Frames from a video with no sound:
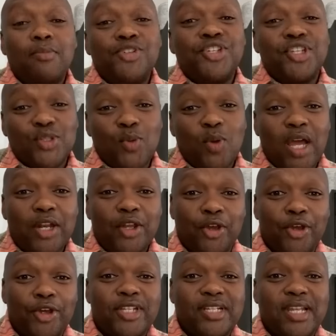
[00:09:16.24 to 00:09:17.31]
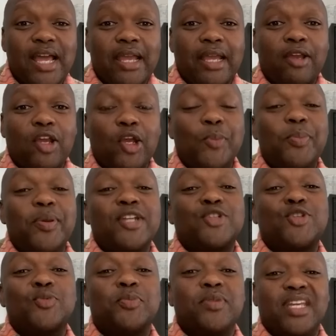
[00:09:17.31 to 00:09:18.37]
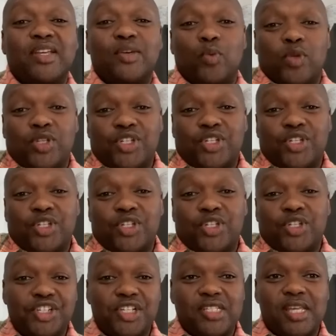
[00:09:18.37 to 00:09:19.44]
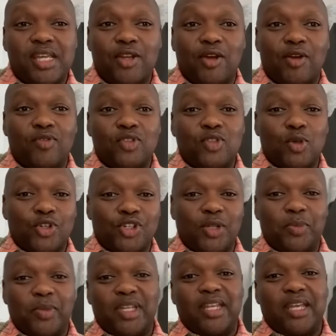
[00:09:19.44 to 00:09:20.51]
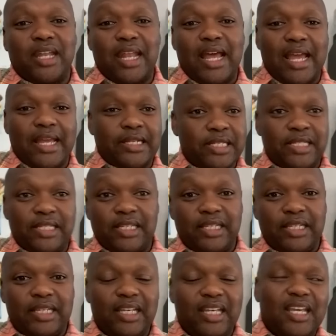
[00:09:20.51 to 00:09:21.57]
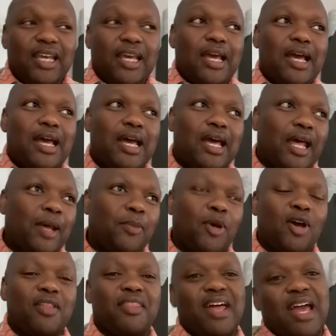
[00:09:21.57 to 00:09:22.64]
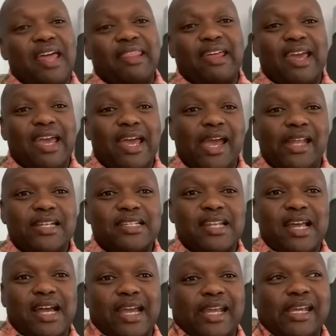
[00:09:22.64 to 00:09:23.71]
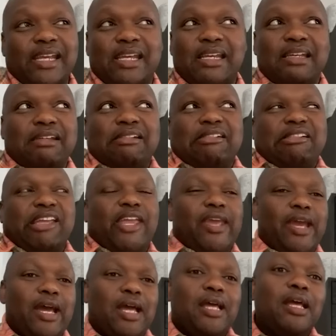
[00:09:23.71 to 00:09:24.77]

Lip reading: She's quite good, like compared to me, which is why she's head of social media and IT. On the other hand, like, yeah,